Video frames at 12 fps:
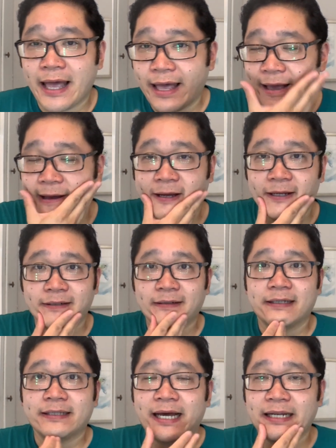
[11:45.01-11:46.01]
And
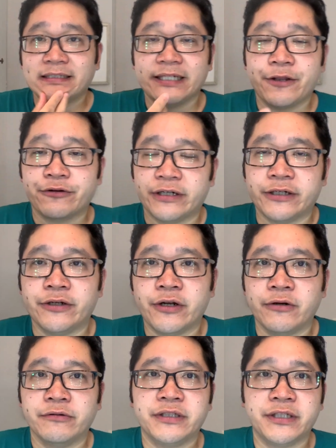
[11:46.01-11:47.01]
that is either a
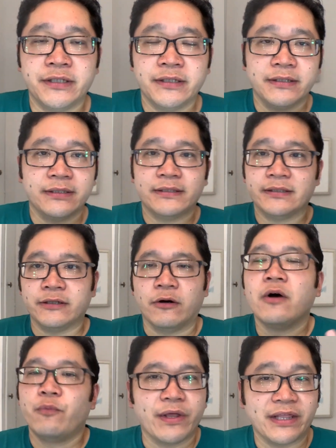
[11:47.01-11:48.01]
note, you
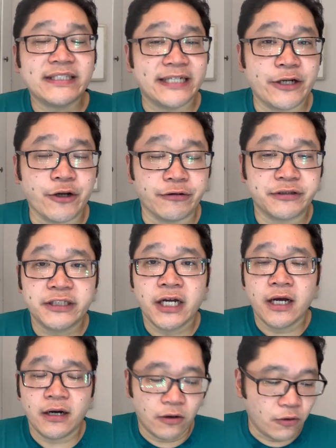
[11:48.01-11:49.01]
know, one of the scent notes,
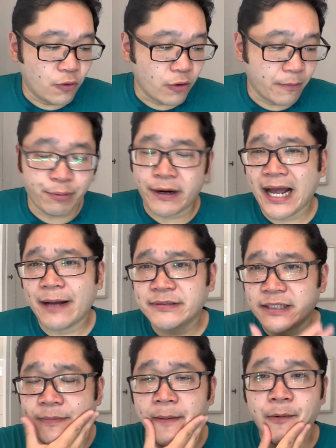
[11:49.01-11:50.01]
or perhaps
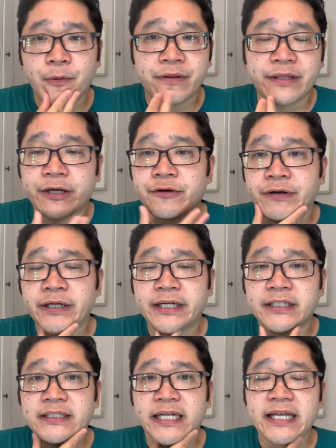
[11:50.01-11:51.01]
it might be one of the
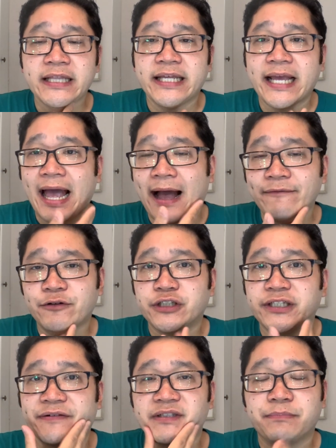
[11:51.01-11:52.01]
ingredients in the
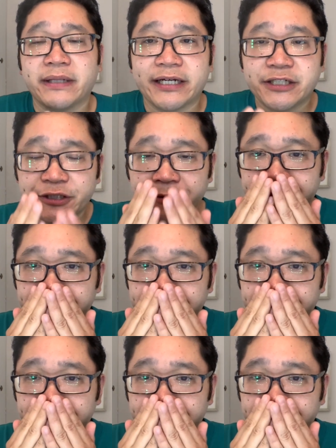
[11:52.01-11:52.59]
aftershave splash.